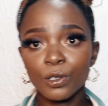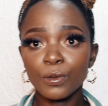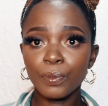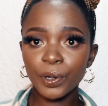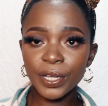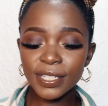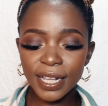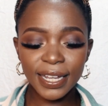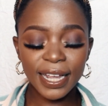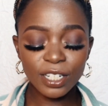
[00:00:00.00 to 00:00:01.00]
the boys
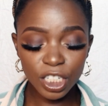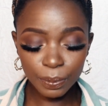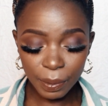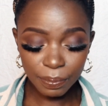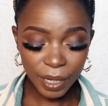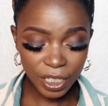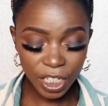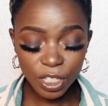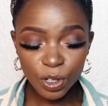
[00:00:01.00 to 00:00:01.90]
and get cheaper brushes.